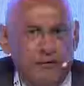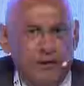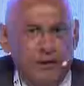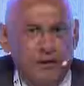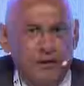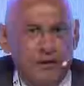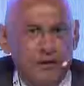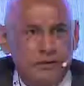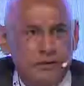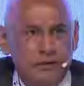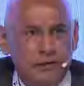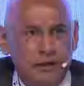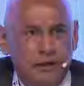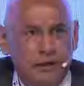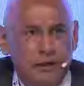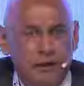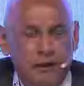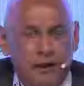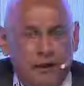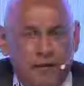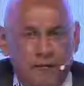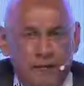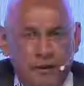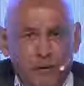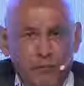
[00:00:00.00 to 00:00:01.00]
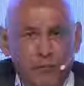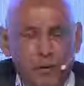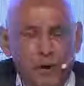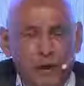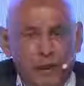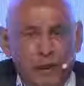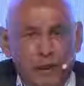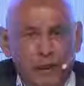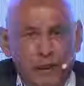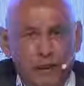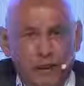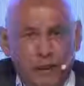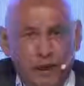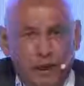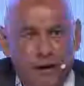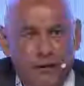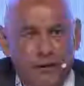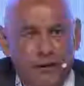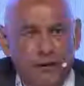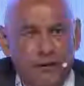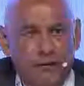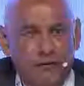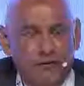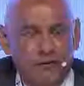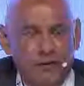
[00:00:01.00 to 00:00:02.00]
years and have been working in the
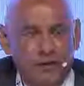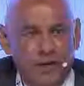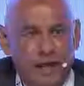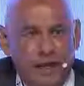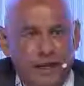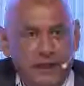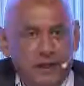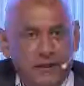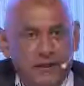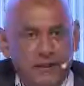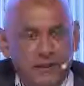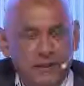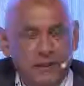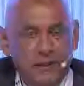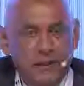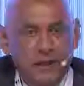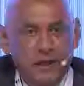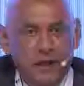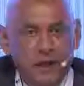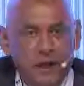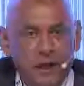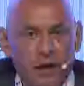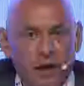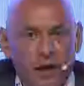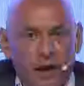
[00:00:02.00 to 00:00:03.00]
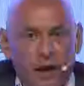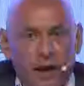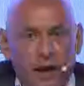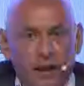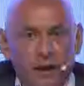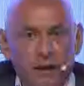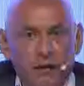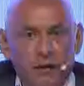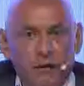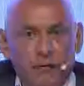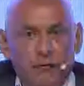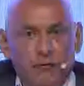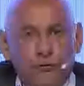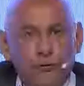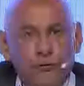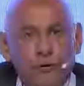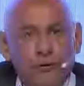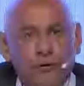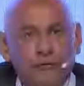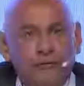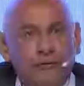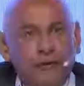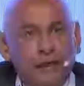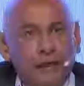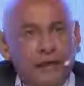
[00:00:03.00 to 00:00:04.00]
area of genetics. And through
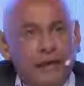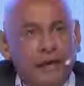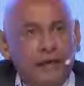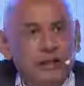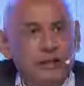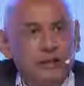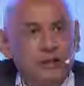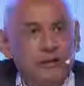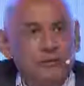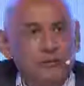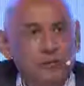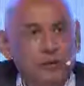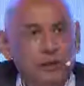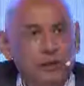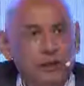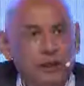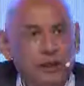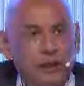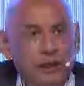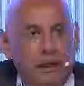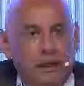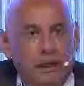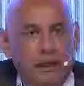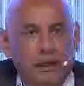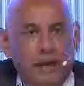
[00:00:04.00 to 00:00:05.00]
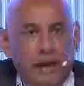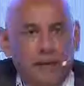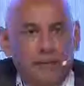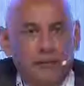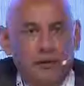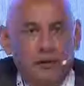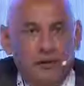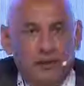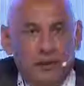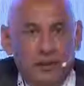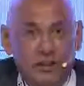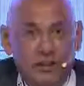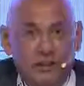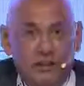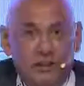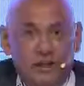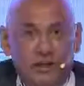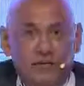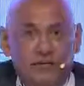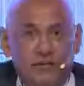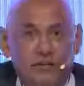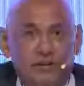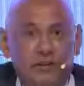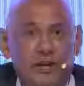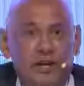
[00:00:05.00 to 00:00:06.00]
the affiliation with the King Abdulaziz
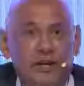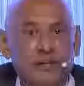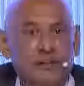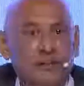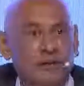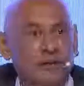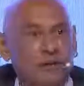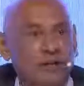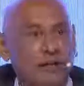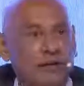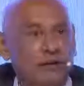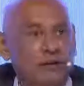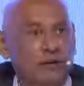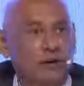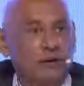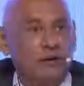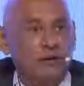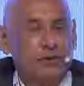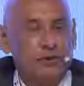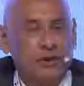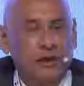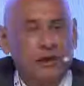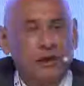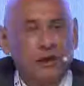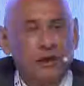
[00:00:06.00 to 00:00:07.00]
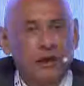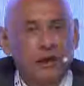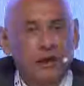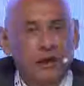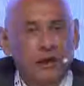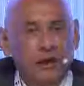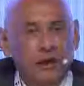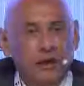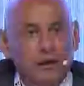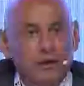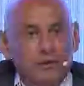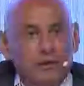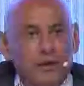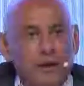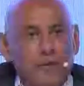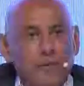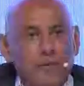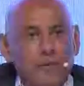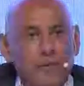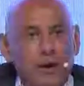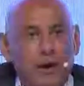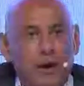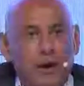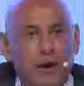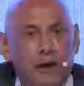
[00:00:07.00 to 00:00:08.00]
City for Science and Technology,
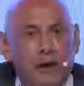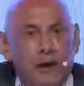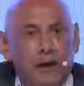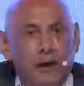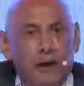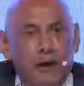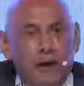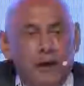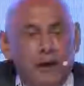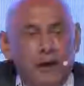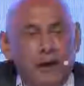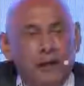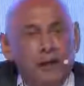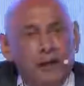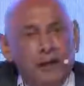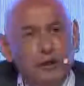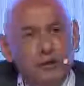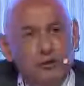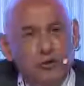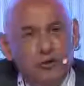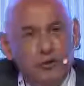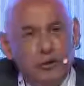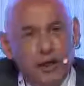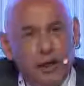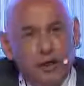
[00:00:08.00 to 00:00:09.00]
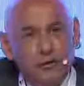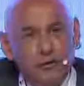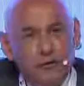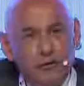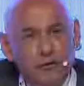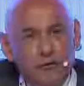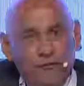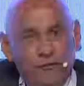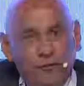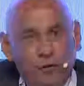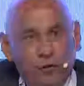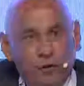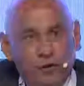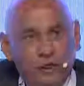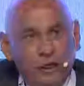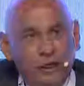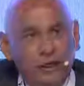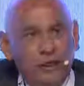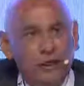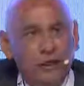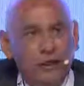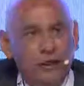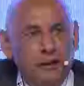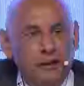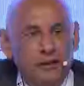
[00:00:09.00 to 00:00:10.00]
some, uh, in, in two thousand
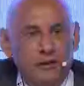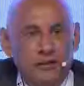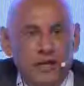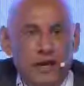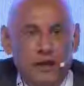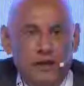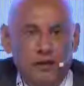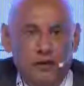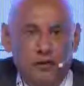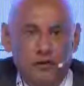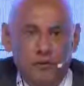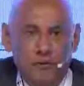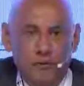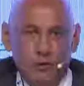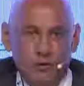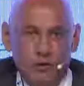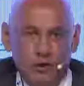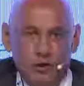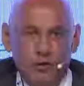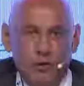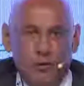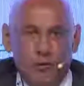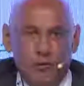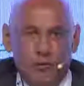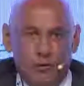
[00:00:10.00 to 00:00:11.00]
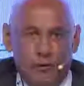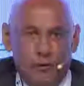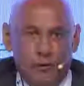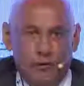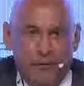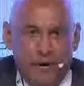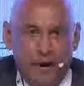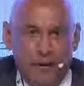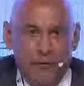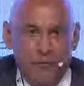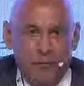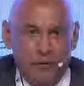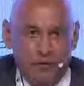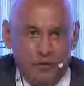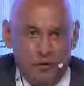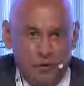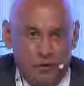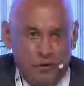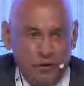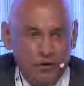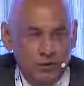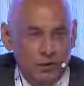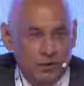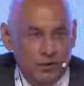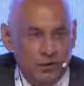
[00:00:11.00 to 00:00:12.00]
fourteen, the Saudi Human Genome Program was
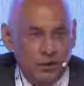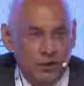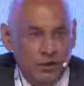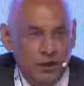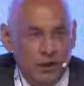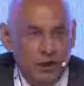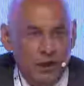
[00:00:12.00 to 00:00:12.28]
launched.